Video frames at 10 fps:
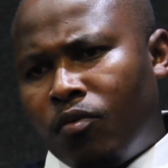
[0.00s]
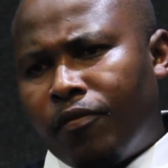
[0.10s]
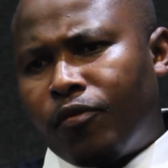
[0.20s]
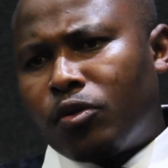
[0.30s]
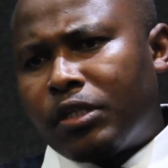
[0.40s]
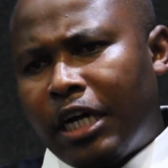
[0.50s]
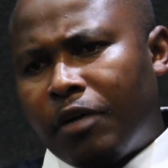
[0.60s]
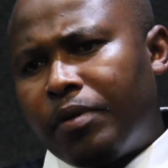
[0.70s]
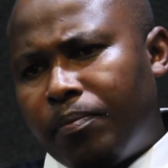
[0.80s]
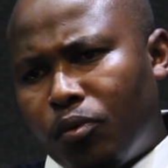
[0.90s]
we've got
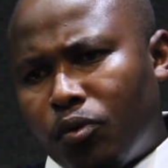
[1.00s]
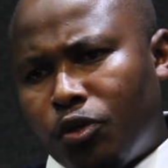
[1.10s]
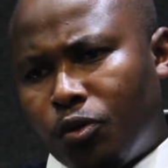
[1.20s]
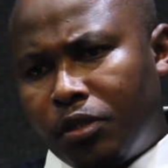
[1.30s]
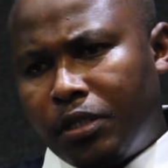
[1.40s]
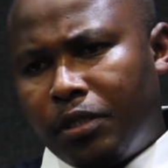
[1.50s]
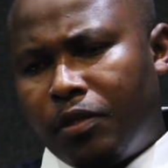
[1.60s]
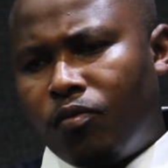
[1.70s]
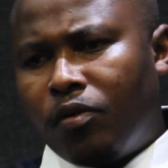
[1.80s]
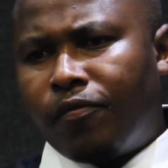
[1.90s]
young people, youth,
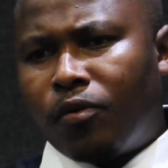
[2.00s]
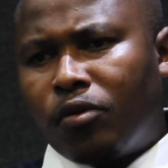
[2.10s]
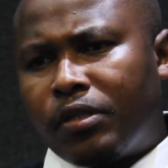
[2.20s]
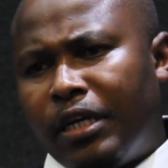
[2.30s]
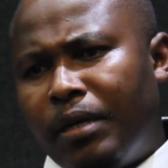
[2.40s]
we've got